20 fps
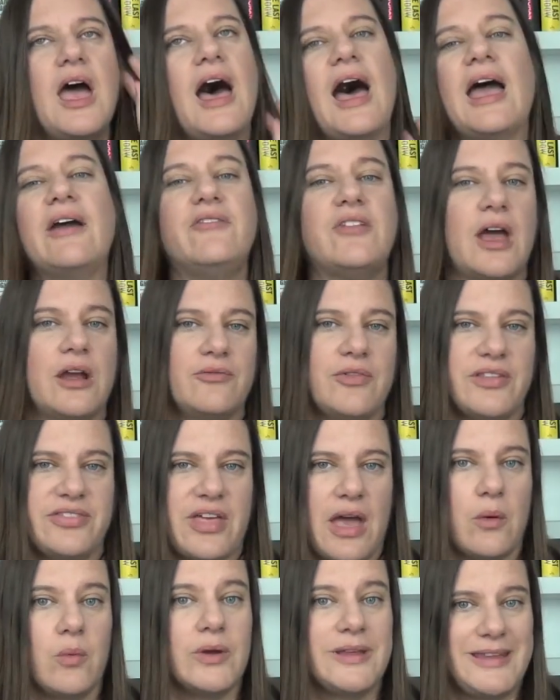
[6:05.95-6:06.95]
I have not read
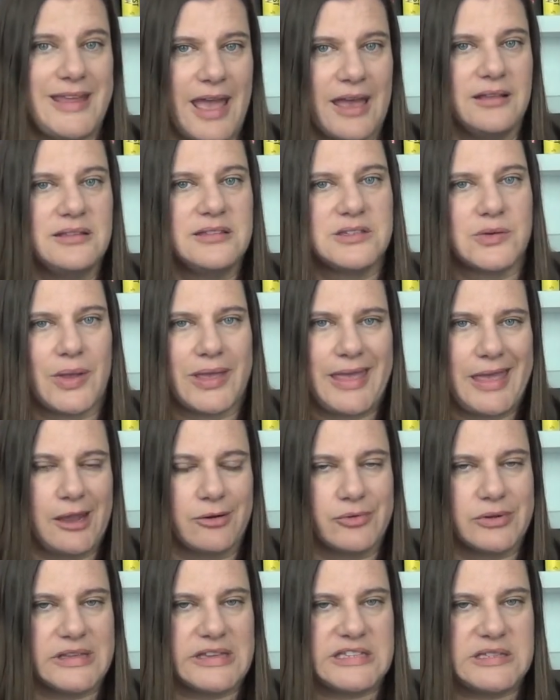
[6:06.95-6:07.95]
that one yet, so I
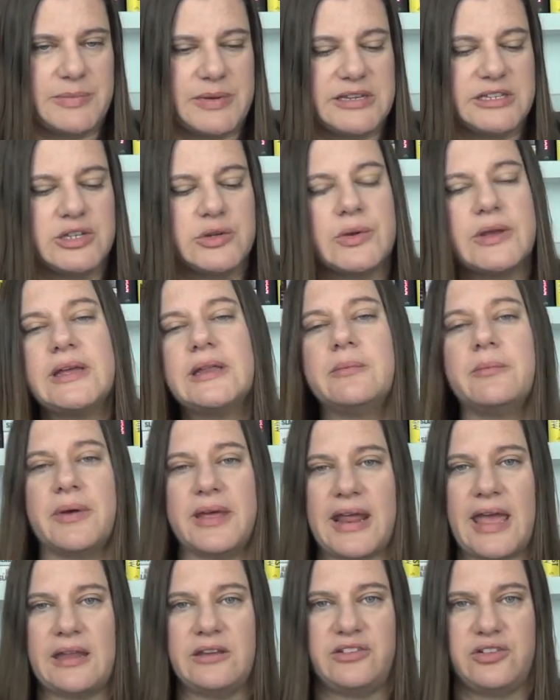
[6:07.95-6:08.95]
can't really speak to it,
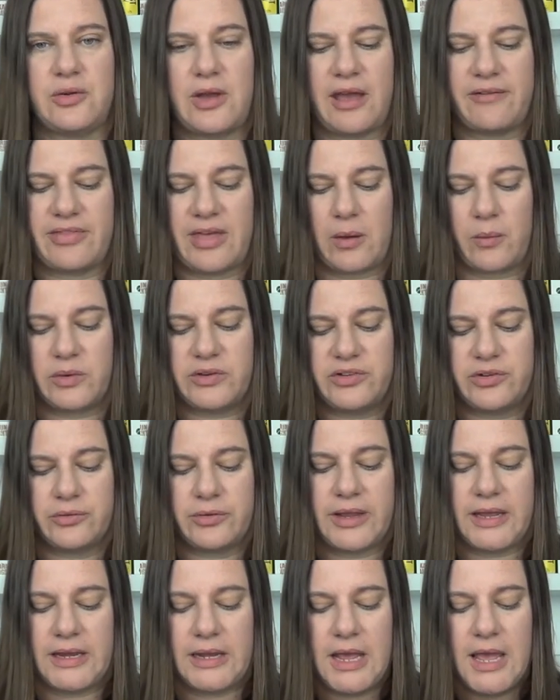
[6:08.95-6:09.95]
but I do have that one to
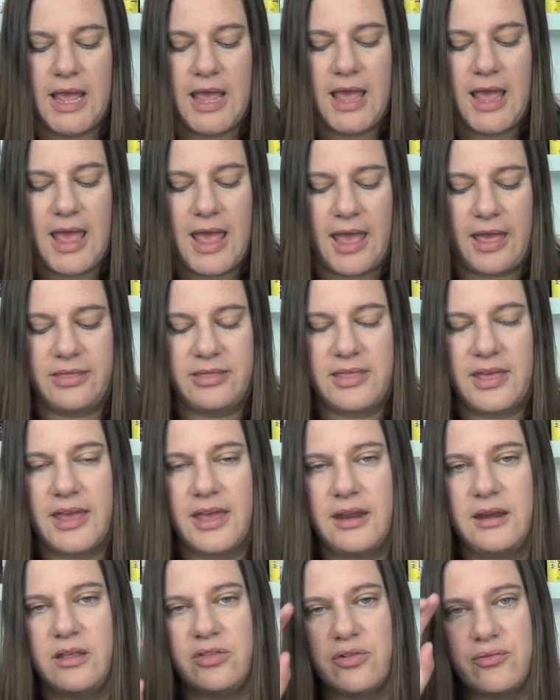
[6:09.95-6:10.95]
read. And
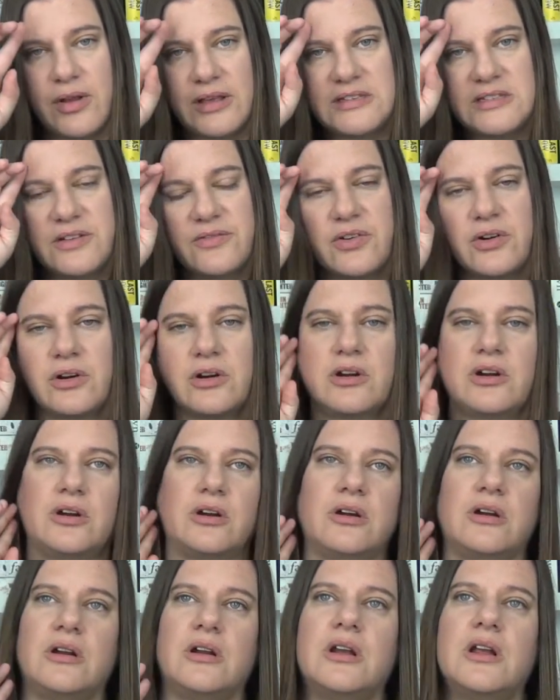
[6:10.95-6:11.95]
then the rest of
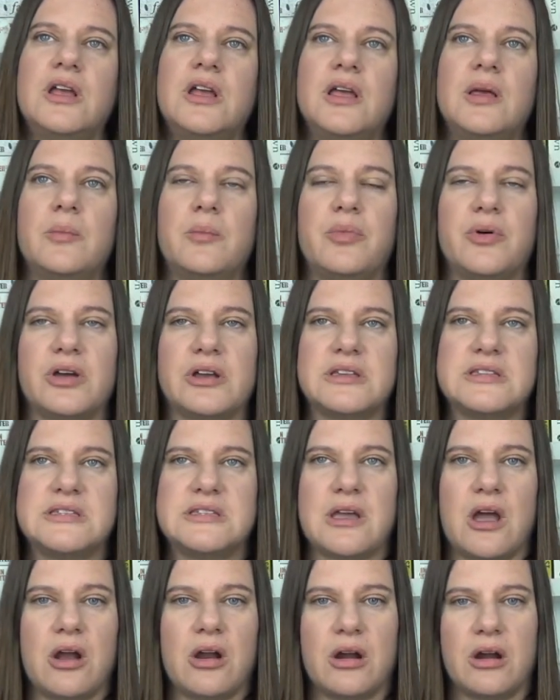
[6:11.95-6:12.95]
her books
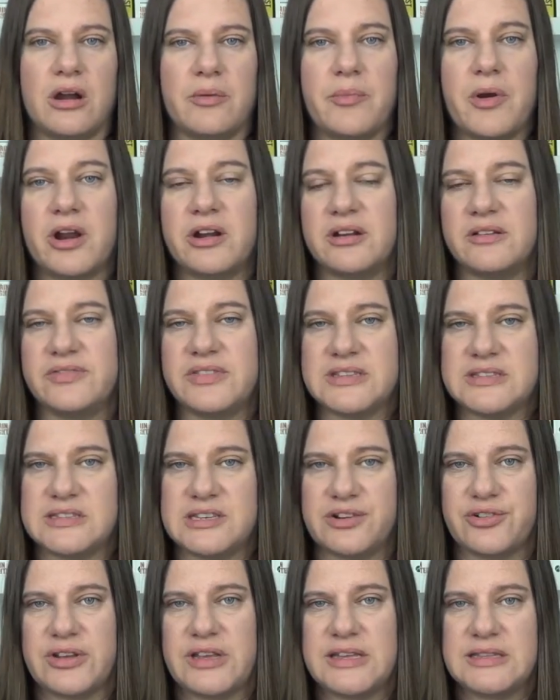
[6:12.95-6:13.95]
are part of the
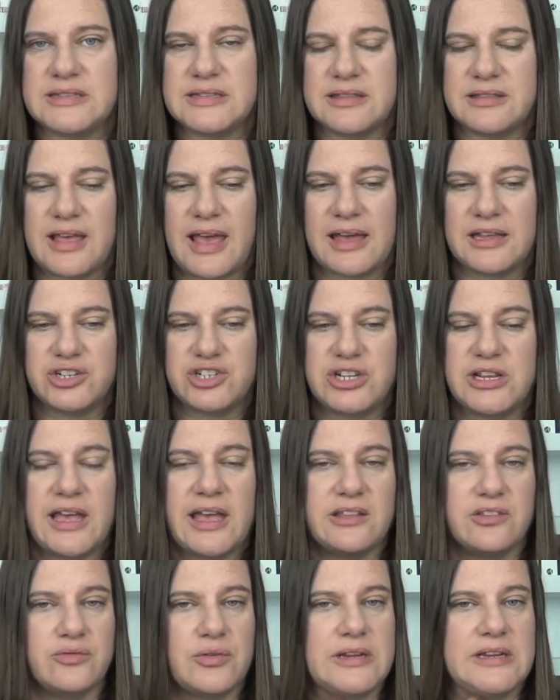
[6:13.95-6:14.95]
series that she
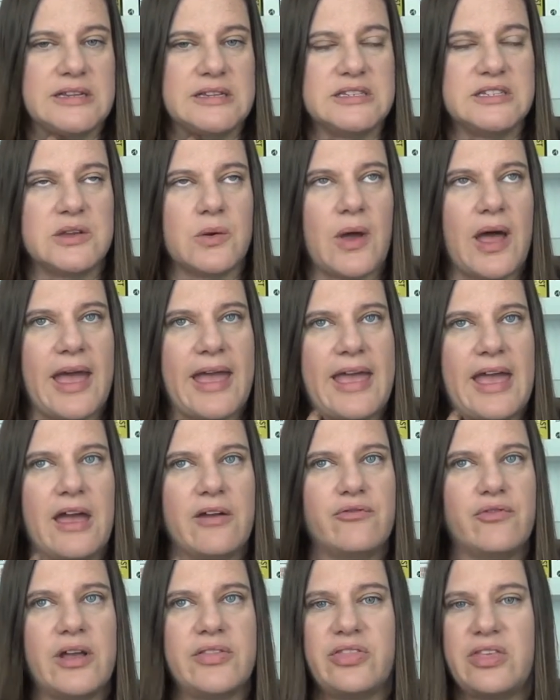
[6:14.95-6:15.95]
has written. So I
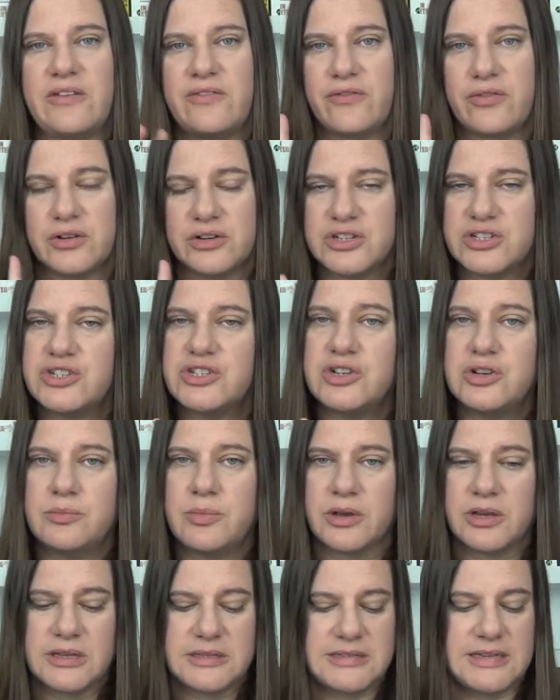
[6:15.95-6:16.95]
have read the first two
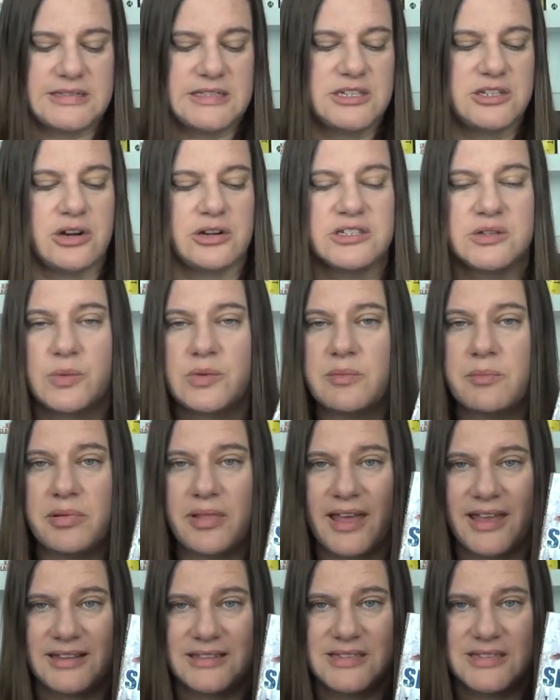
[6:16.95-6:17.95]
books. It starts with
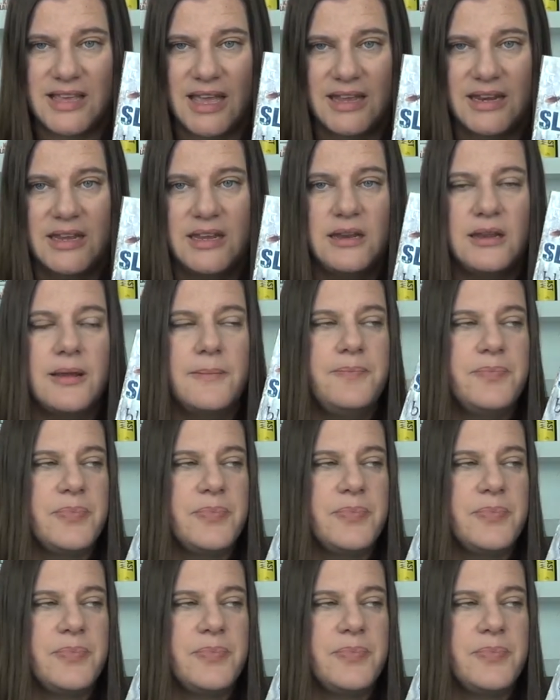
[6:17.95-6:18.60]
Blindsided.